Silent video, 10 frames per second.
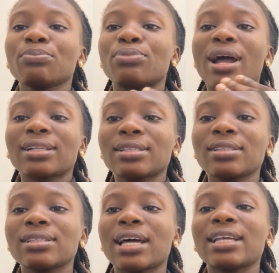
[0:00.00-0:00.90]

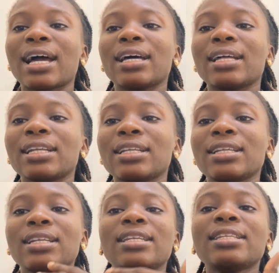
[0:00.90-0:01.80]
practices that
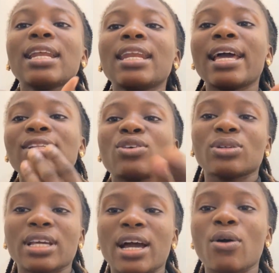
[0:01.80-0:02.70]
they learned
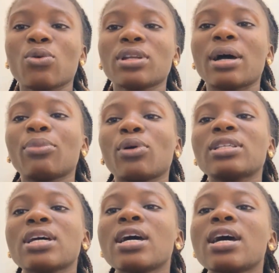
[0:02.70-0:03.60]
on their own, but
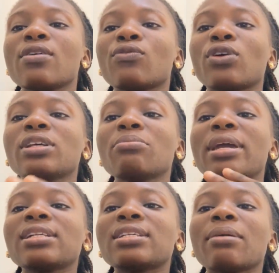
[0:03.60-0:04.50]
for the
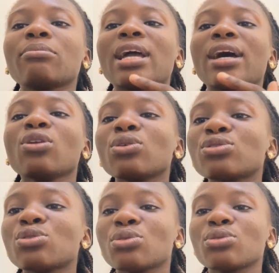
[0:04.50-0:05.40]
meantime they are not
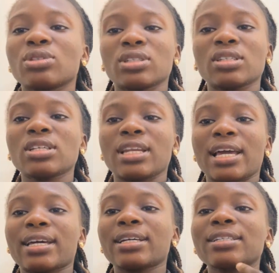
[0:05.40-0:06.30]
so
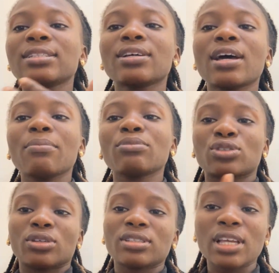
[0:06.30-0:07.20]
like the
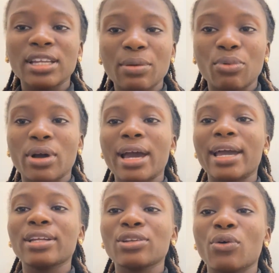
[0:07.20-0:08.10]
sustainable
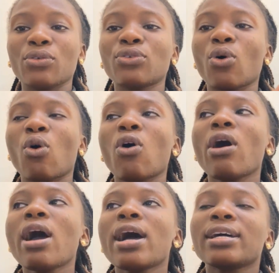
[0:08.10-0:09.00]
kind of, or
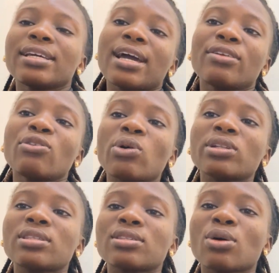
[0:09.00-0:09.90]
they are
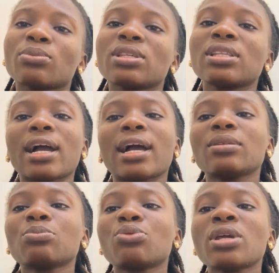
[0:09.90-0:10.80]
not something that
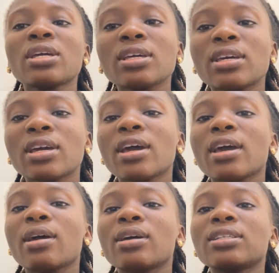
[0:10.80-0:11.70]
can bring
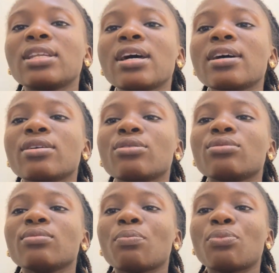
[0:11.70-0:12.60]
the
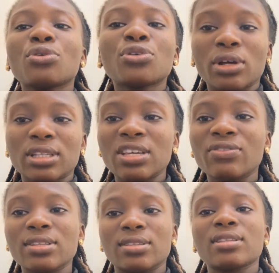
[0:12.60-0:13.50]

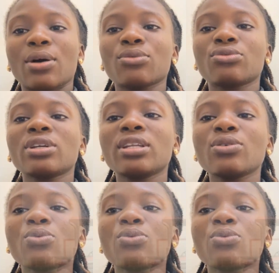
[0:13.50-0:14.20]
productivity that we really